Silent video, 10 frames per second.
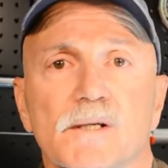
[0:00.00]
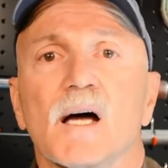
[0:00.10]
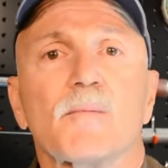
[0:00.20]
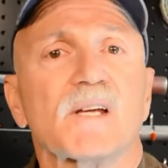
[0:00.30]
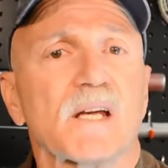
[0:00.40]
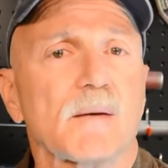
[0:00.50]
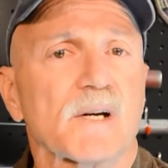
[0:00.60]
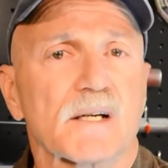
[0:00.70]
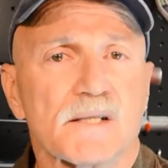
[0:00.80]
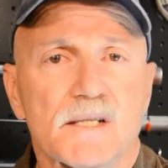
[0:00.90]
I became
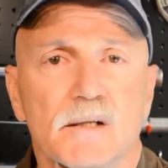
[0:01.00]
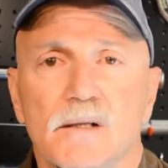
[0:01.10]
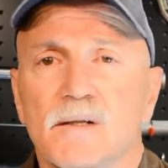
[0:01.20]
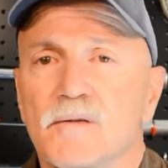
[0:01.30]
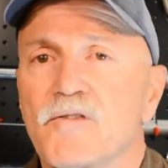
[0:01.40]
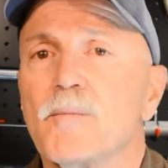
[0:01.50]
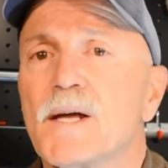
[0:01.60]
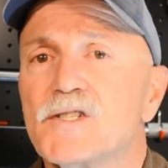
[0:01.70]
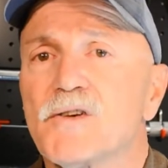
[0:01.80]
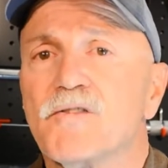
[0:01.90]
a consultant for
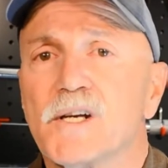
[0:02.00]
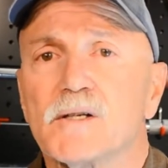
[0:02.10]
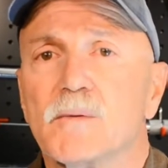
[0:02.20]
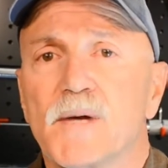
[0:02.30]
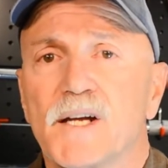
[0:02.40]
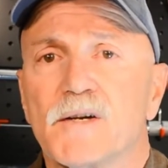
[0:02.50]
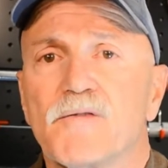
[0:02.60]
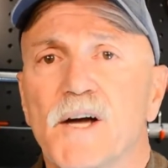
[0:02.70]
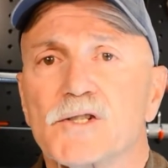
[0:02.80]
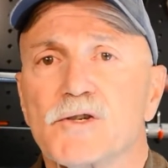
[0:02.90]
major vehicle
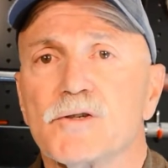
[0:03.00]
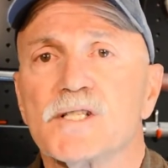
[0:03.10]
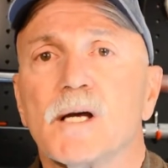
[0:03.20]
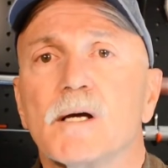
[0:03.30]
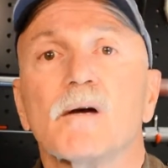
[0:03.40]
manufacturers